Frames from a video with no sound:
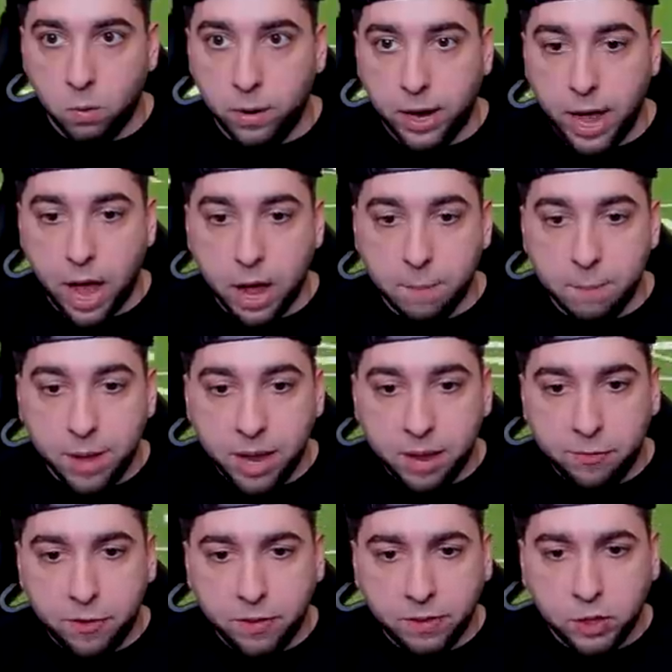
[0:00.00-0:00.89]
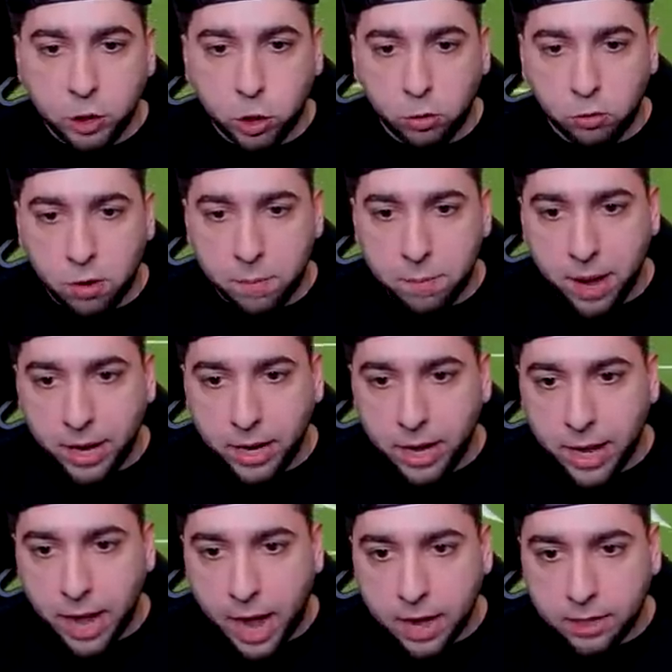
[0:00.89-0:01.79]
We got a minute 52
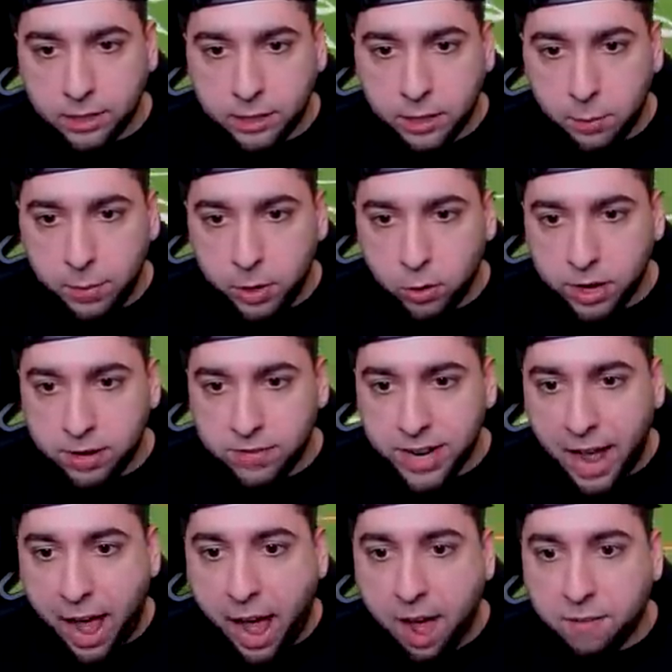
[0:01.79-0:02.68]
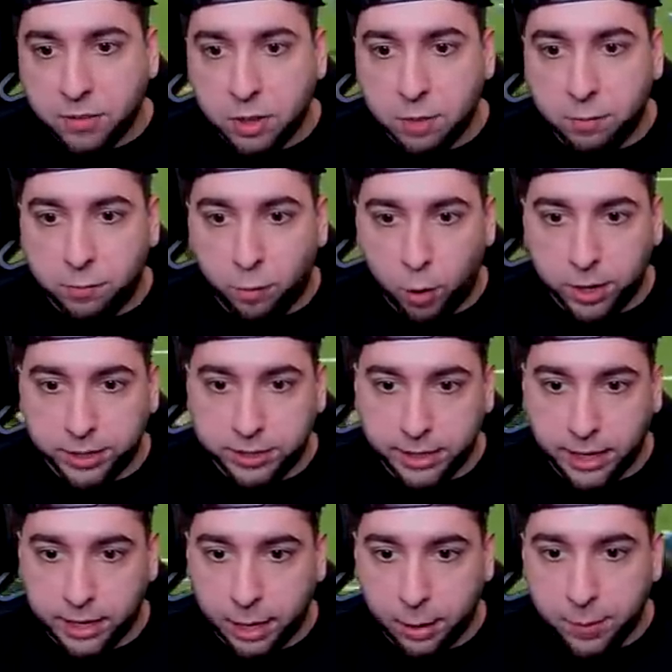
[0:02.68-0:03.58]
remaining. Honestly, we don't even have to
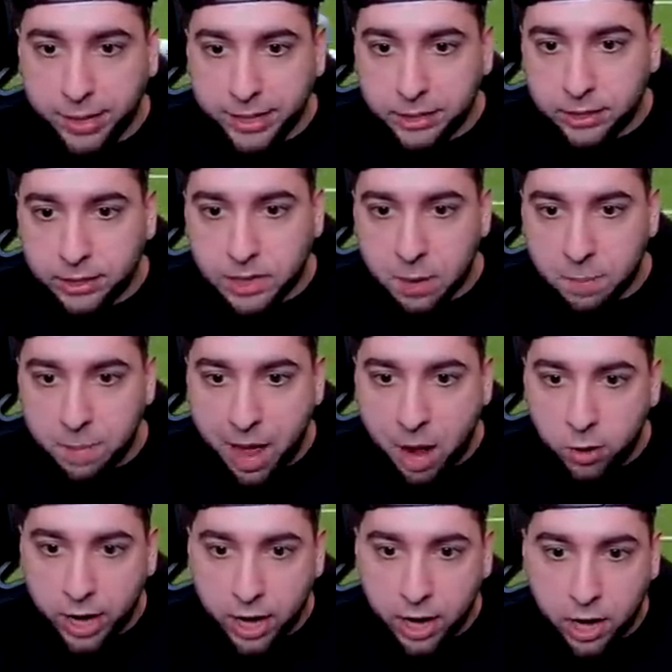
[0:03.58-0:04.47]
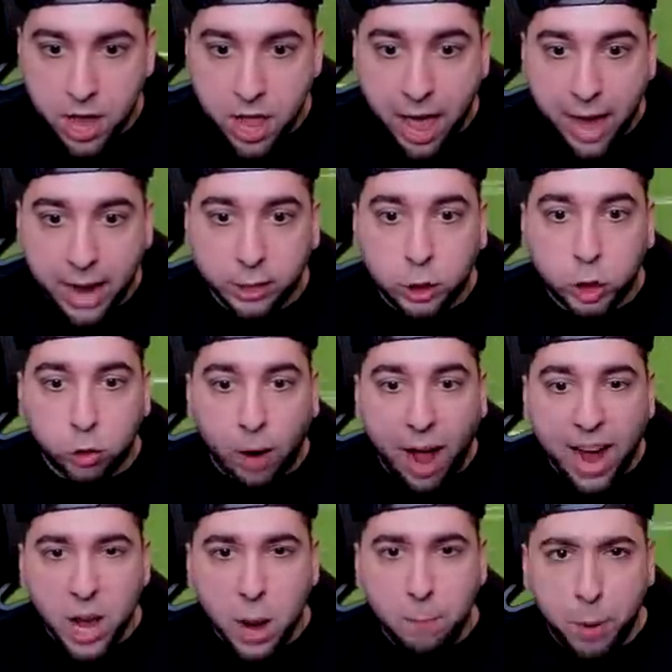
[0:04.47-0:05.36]
force it. Like, we could just come out here and
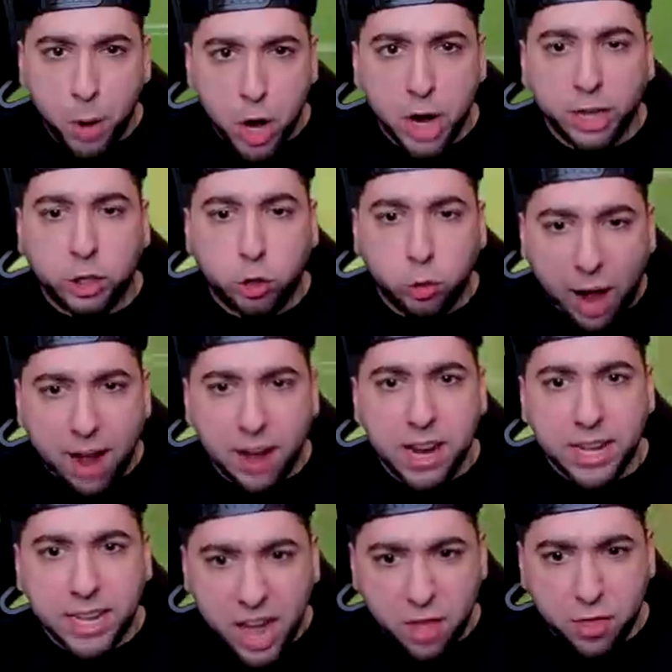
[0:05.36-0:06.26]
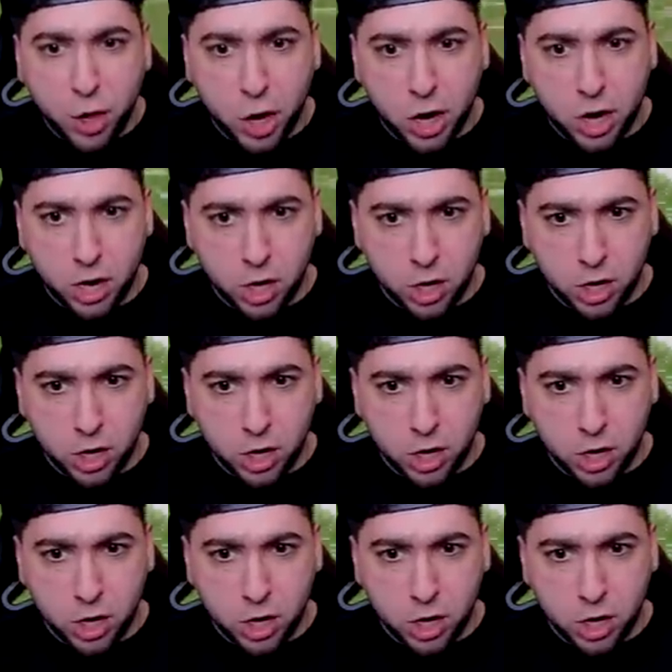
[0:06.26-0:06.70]
try to put a draw together.